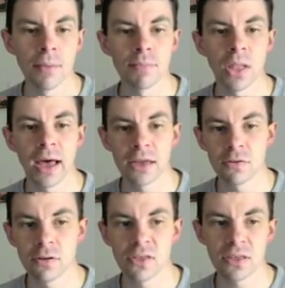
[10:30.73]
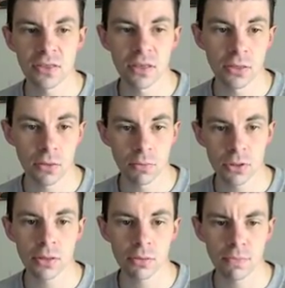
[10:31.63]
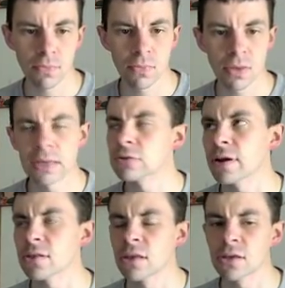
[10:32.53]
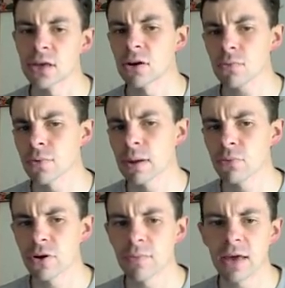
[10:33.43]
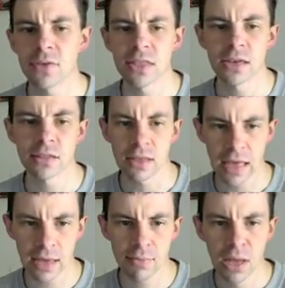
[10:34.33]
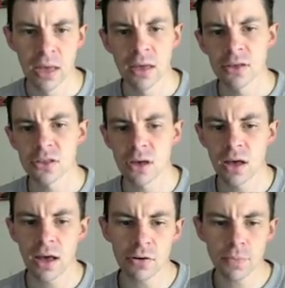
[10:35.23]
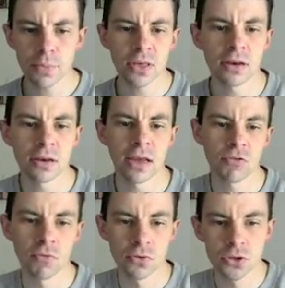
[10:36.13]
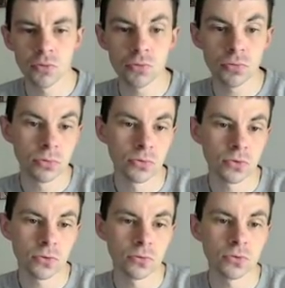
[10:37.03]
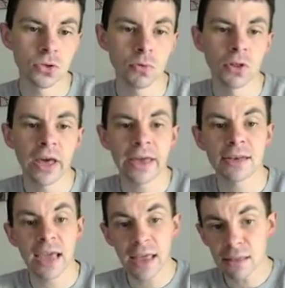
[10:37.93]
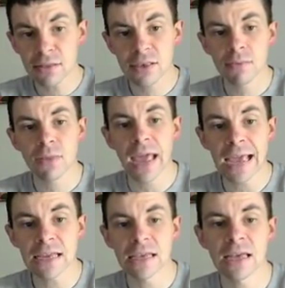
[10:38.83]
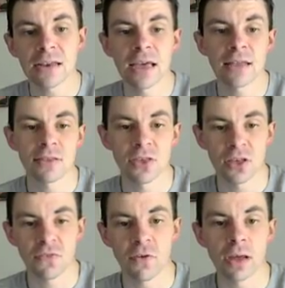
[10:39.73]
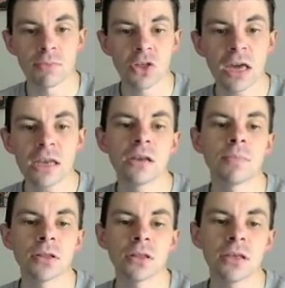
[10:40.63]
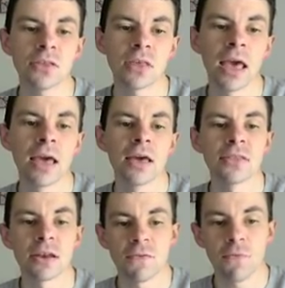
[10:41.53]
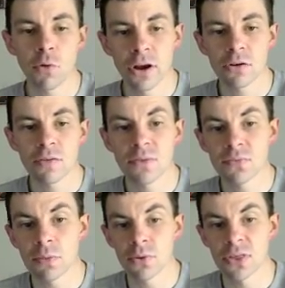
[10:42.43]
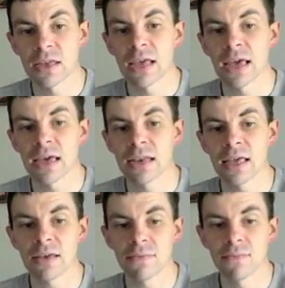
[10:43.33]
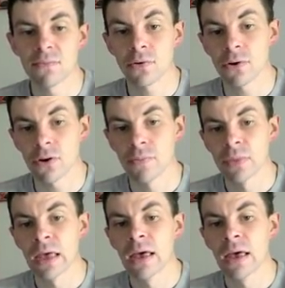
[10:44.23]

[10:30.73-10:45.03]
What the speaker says: blind resistance, which is interesting because I don't remember him having that in the game. So 100% natural true dual hand, and some 8-hit at 6-frame chaining abilities that are 450% and hit for